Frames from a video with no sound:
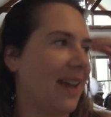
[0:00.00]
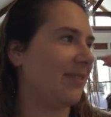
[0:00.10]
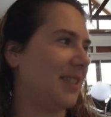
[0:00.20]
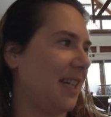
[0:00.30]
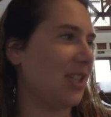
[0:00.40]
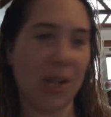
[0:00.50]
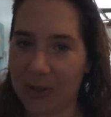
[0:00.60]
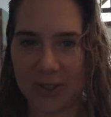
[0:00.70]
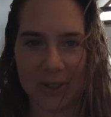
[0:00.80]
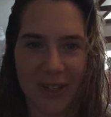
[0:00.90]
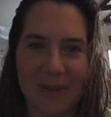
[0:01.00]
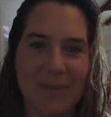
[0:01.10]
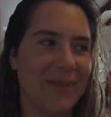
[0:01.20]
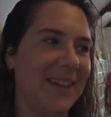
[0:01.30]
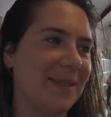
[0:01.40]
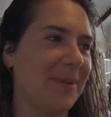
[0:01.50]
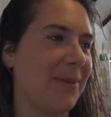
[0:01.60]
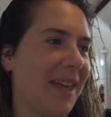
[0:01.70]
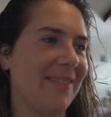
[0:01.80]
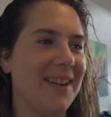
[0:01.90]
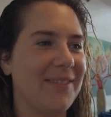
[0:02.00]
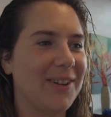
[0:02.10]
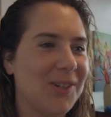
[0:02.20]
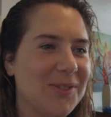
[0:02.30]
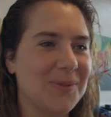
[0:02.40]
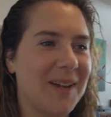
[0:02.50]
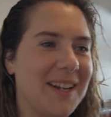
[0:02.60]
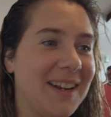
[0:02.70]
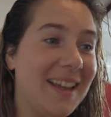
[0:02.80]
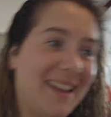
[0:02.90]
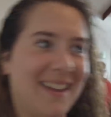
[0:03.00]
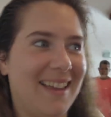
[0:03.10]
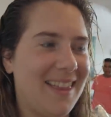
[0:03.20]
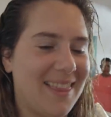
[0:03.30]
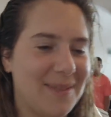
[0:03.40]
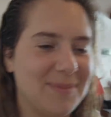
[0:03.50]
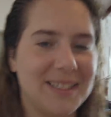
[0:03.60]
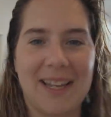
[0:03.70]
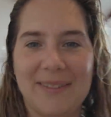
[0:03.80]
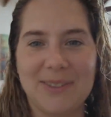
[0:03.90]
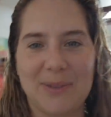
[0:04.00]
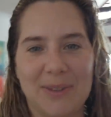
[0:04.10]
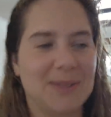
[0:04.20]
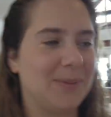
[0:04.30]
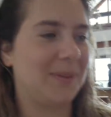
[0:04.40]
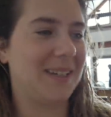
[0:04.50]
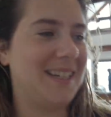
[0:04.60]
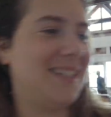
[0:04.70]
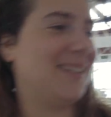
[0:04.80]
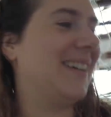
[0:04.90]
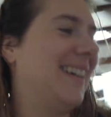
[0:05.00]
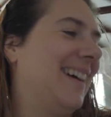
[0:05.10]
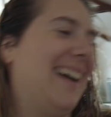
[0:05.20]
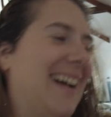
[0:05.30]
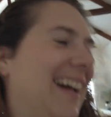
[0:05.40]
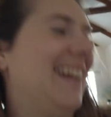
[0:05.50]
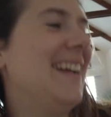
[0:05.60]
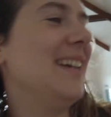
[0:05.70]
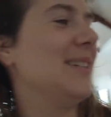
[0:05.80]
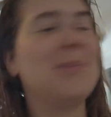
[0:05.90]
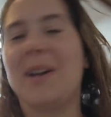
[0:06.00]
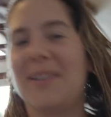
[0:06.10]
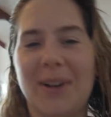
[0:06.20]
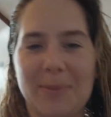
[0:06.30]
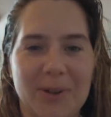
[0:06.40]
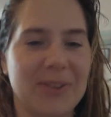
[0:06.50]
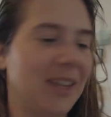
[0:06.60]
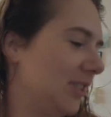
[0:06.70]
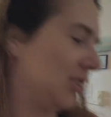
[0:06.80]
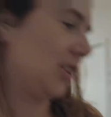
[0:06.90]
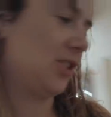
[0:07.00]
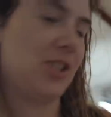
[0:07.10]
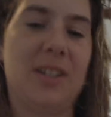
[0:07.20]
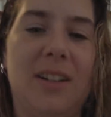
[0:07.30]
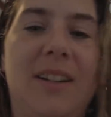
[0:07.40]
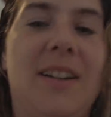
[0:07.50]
have seen toasters on movies, but we have never used one themselves. So this is what we're gonna do. This is part of our birthday excursion.